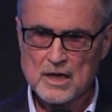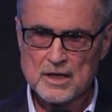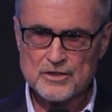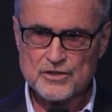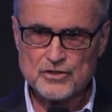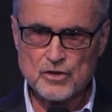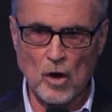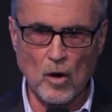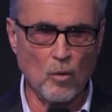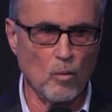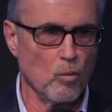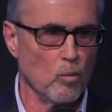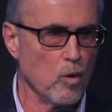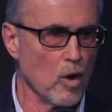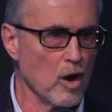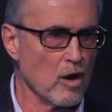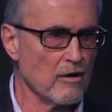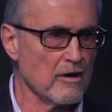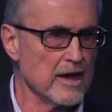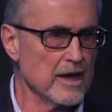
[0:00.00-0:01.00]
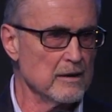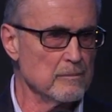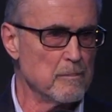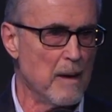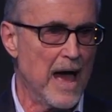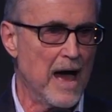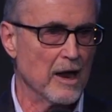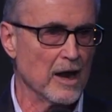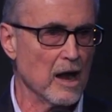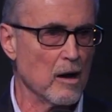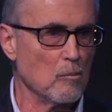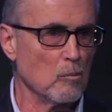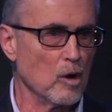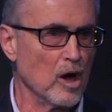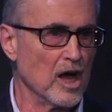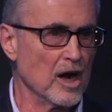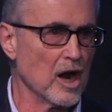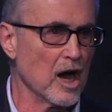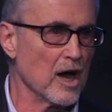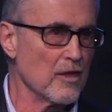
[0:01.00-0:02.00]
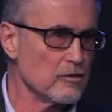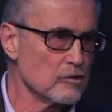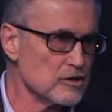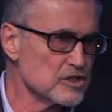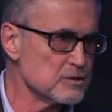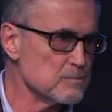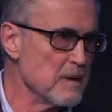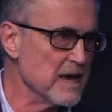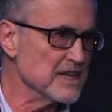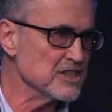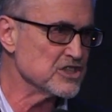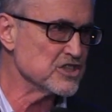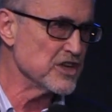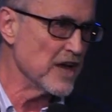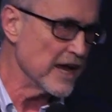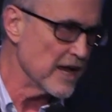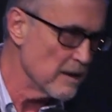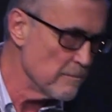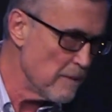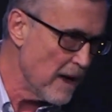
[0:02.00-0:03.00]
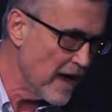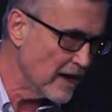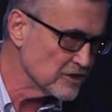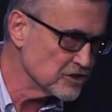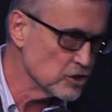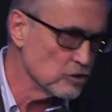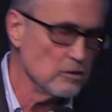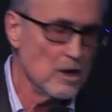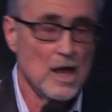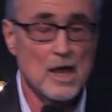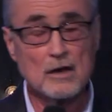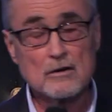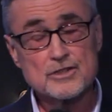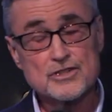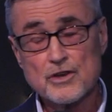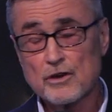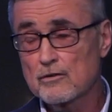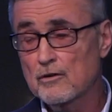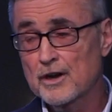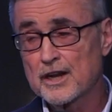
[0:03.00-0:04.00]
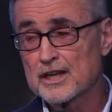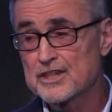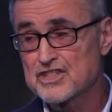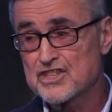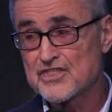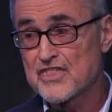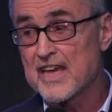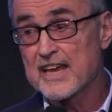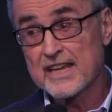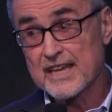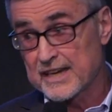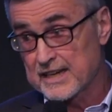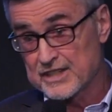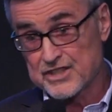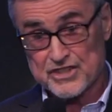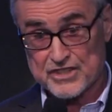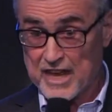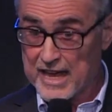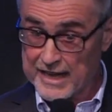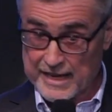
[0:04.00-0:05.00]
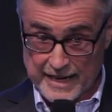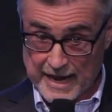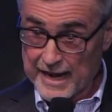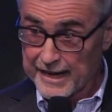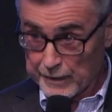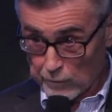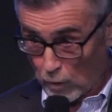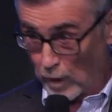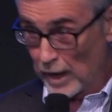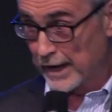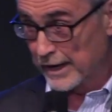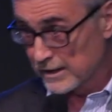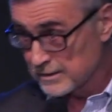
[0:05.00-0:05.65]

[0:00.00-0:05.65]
Don't worry about others may say about you, because they're going to think it and say it anyway.